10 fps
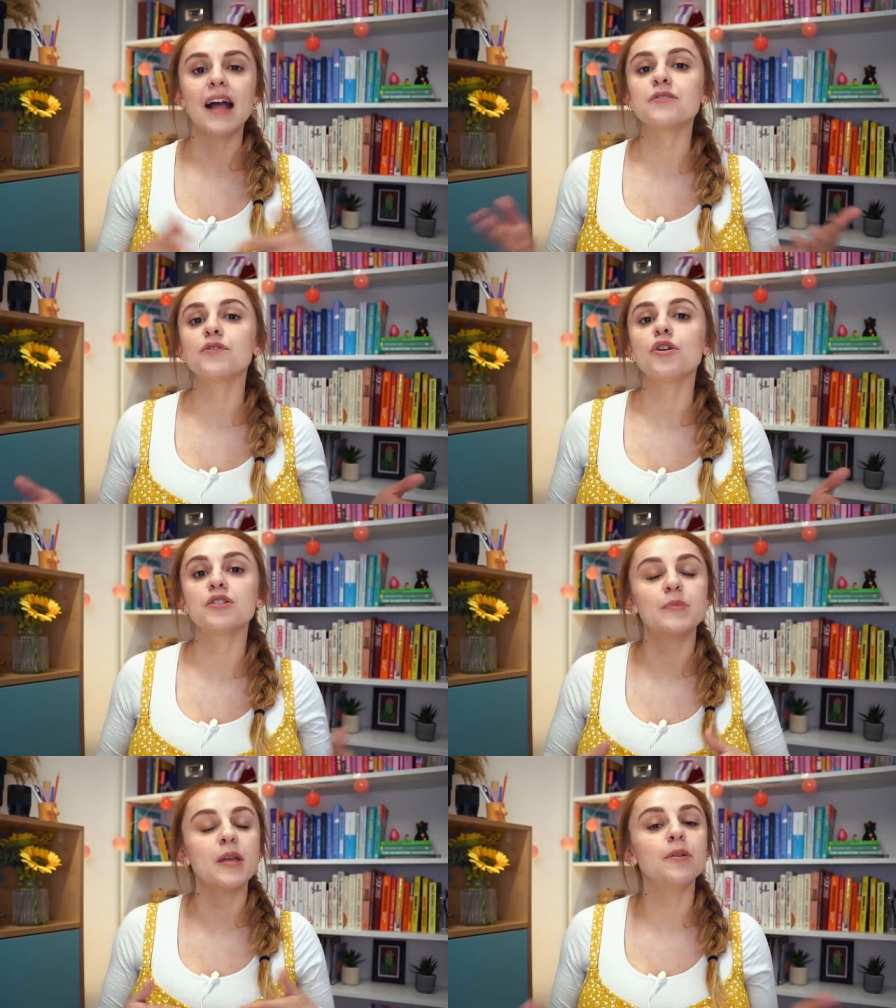And of
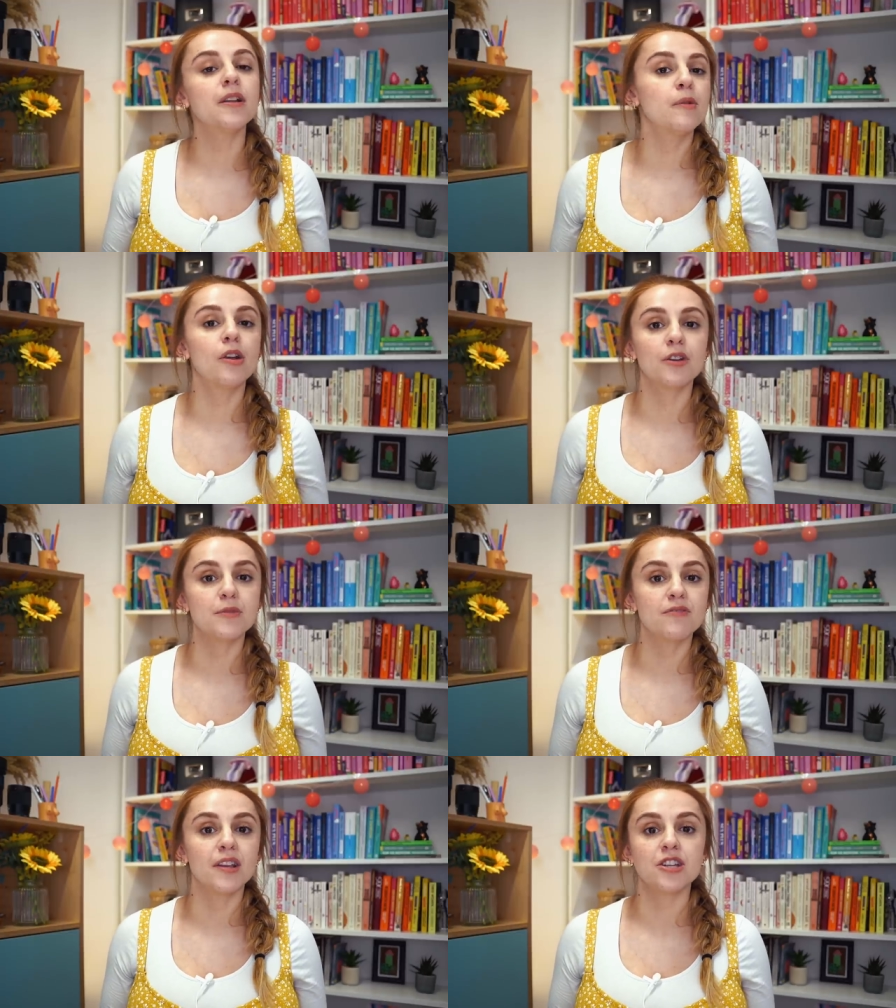course, people in
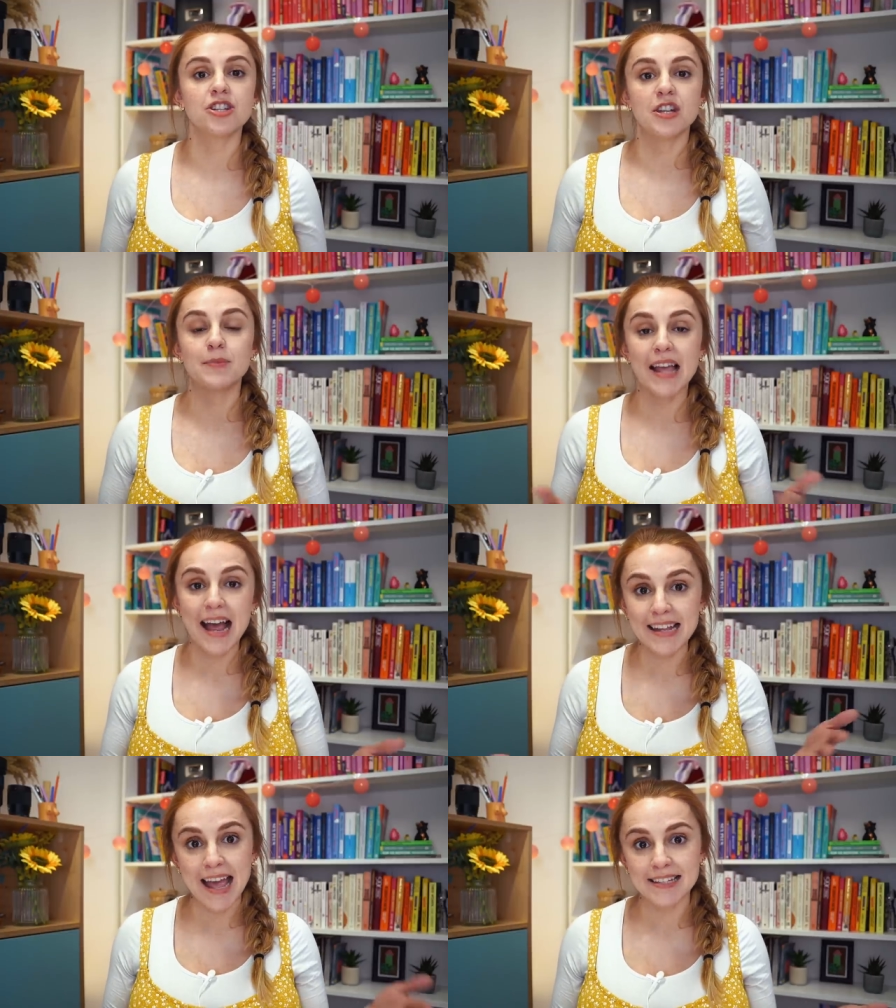monogamous relationships Relationships
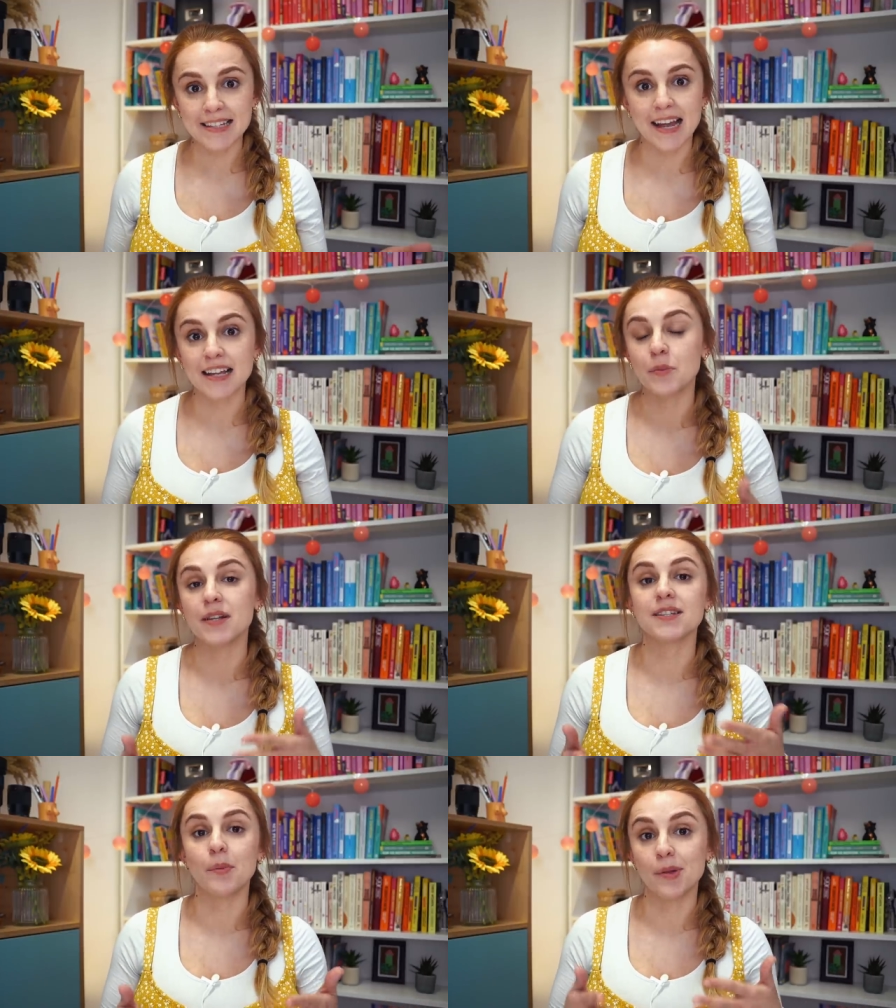can get S T Is when
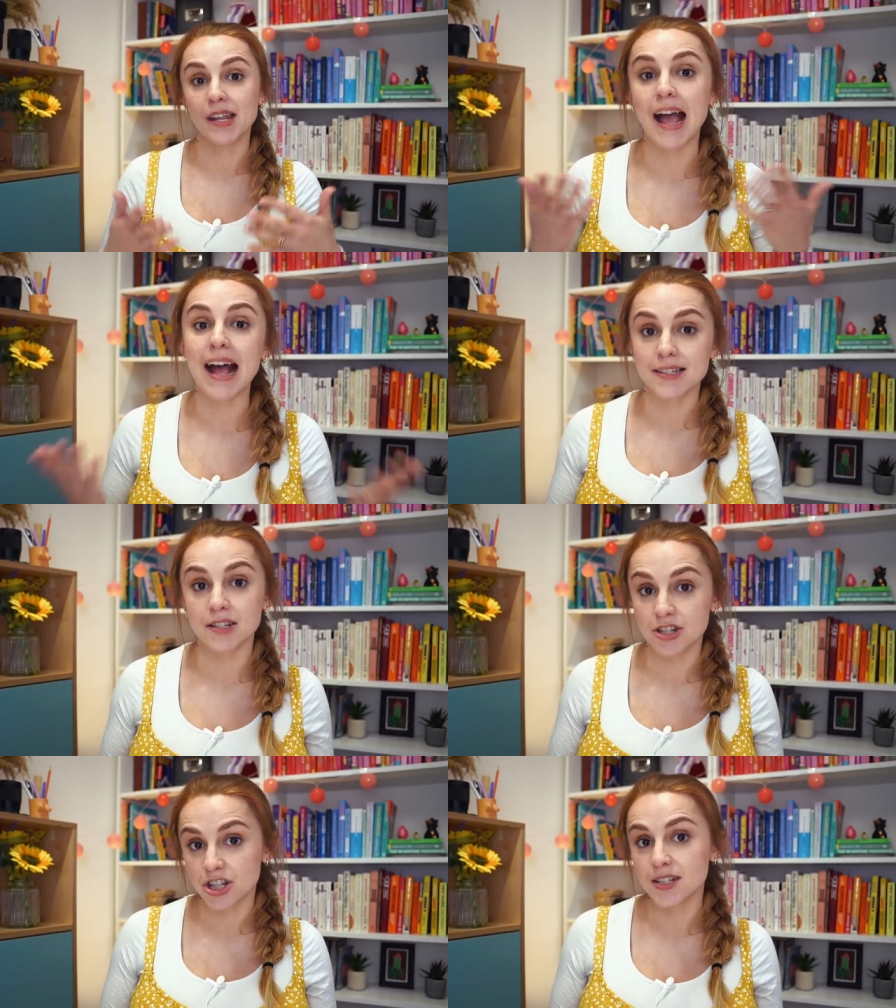somebody
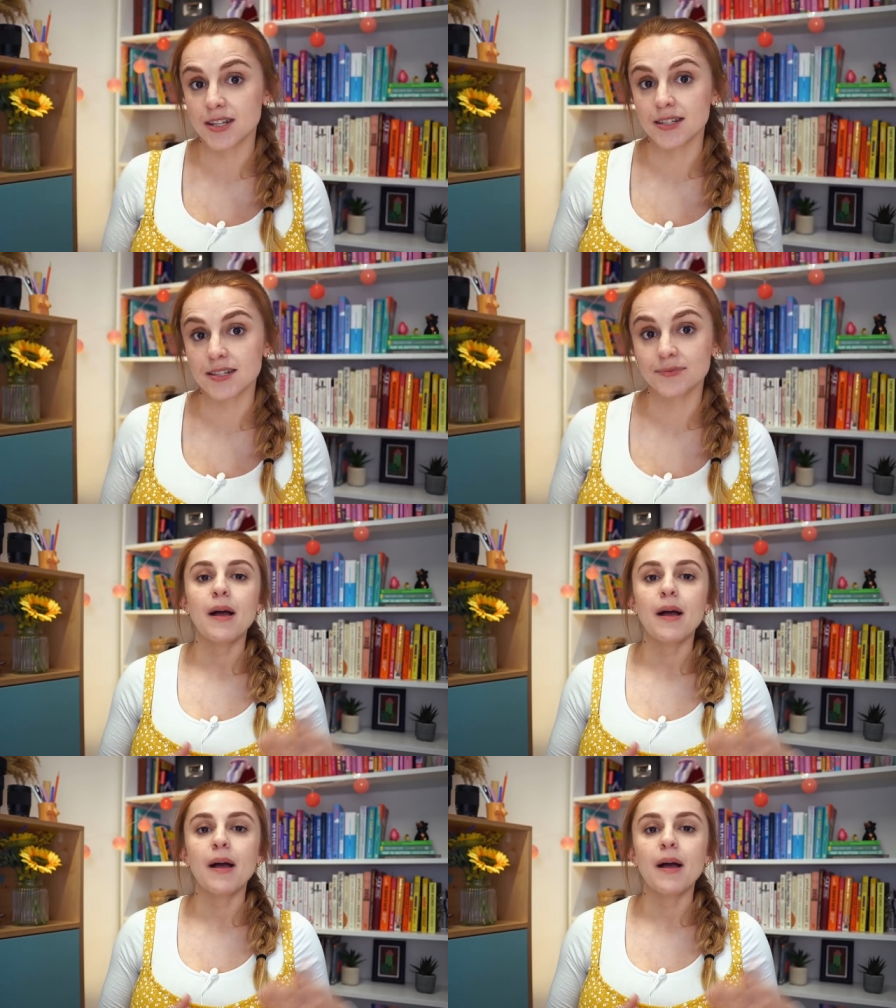hasn't cheated.